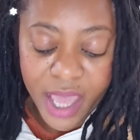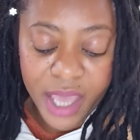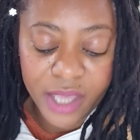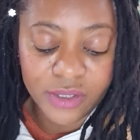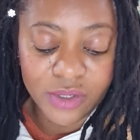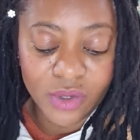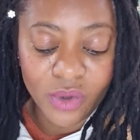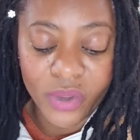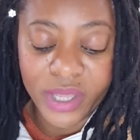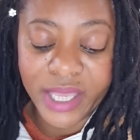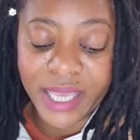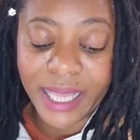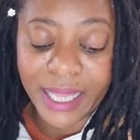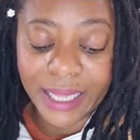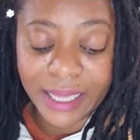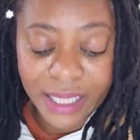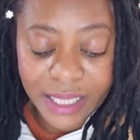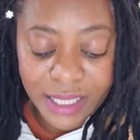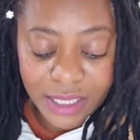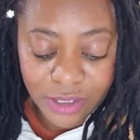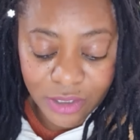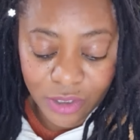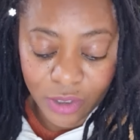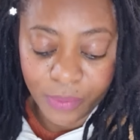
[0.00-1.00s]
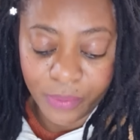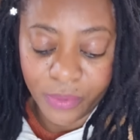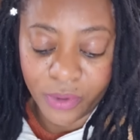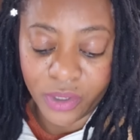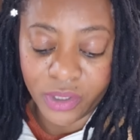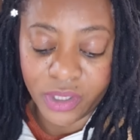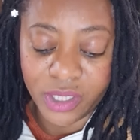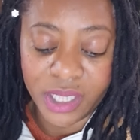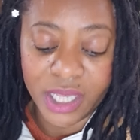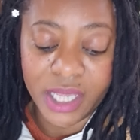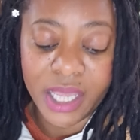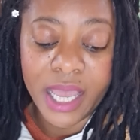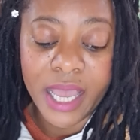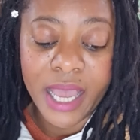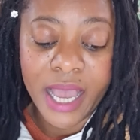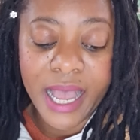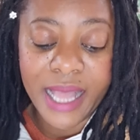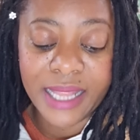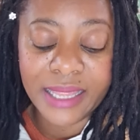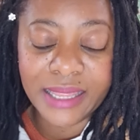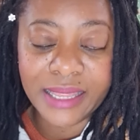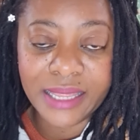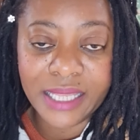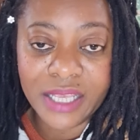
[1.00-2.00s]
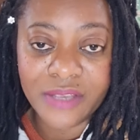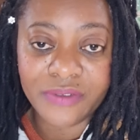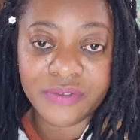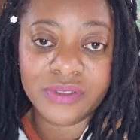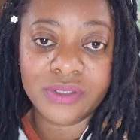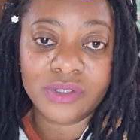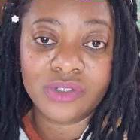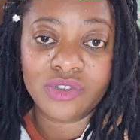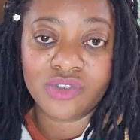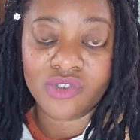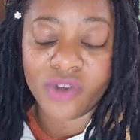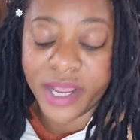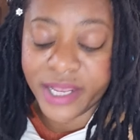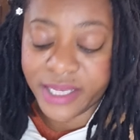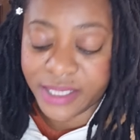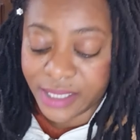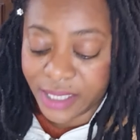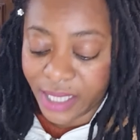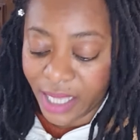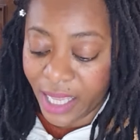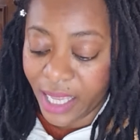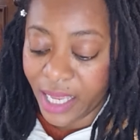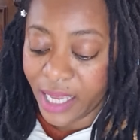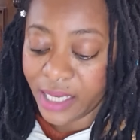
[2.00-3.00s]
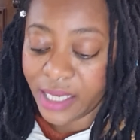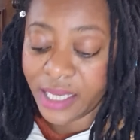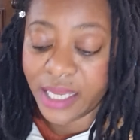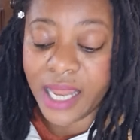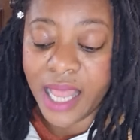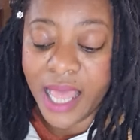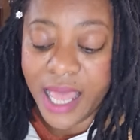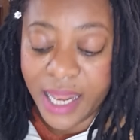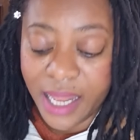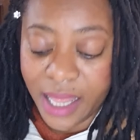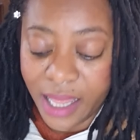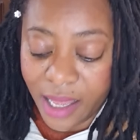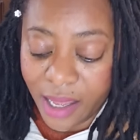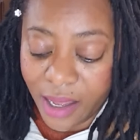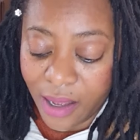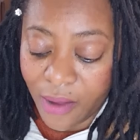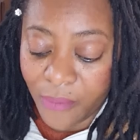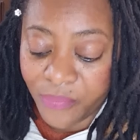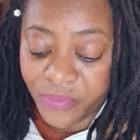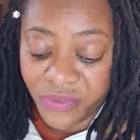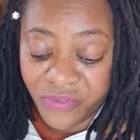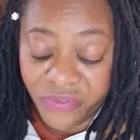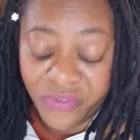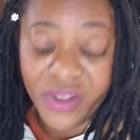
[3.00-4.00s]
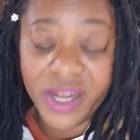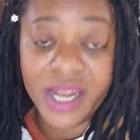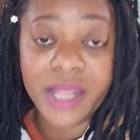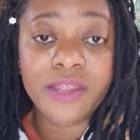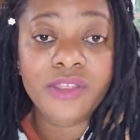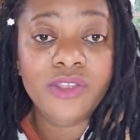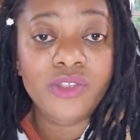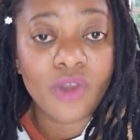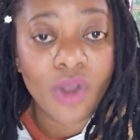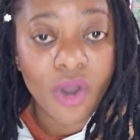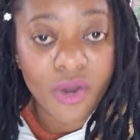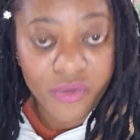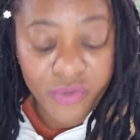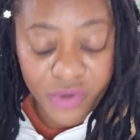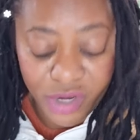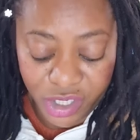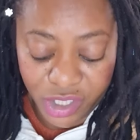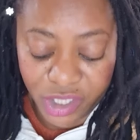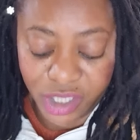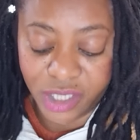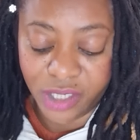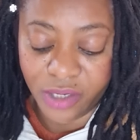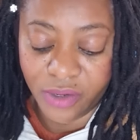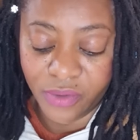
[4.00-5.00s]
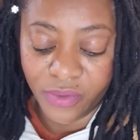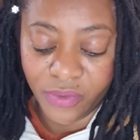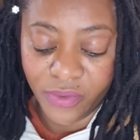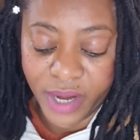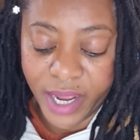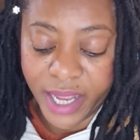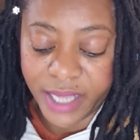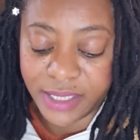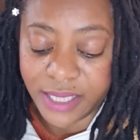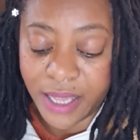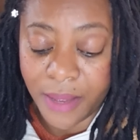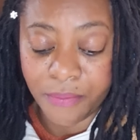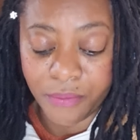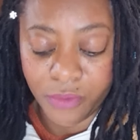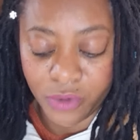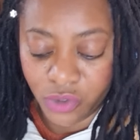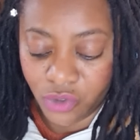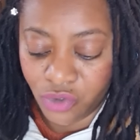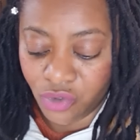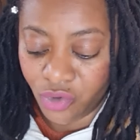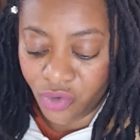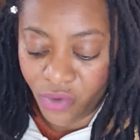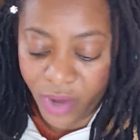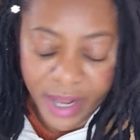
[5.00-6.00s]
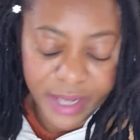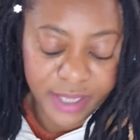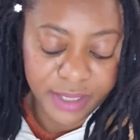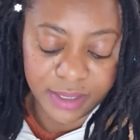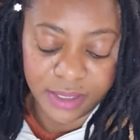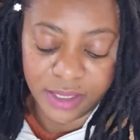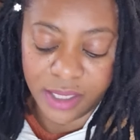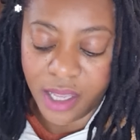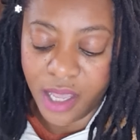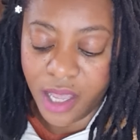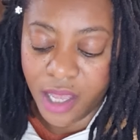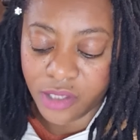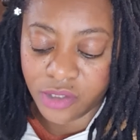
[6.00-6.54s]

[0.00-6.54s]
So it cleans your body and leaves the dry skin feeling nourished, all right, and moisturized.